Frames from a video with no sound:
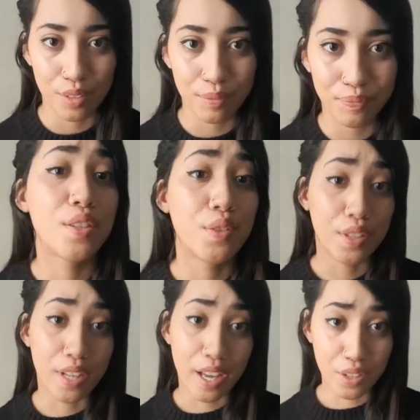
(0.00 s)
So the
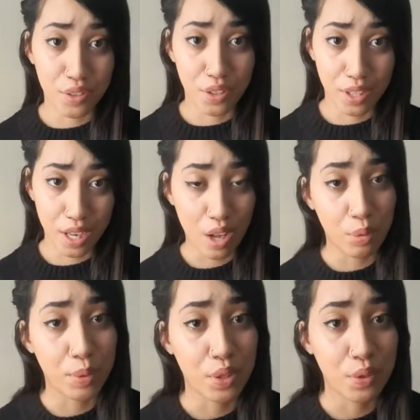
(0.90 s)
analogy that I'll be
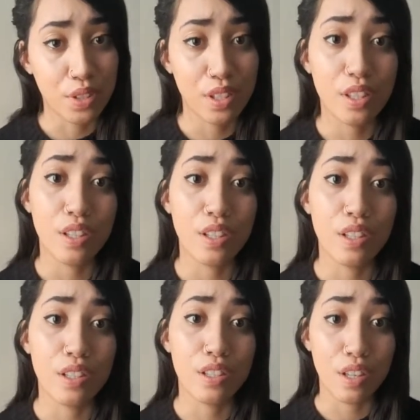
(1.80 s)
using
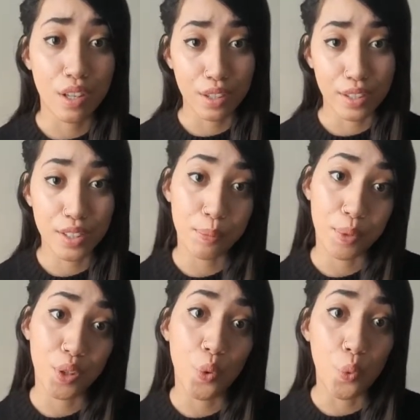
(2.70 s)
is a
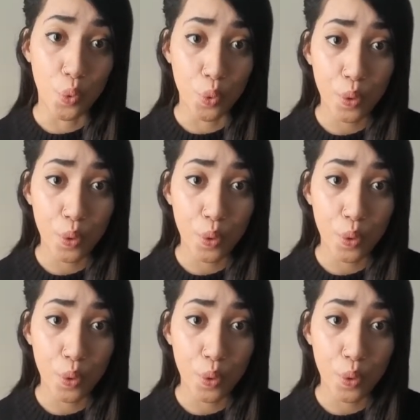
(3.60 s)
typical war.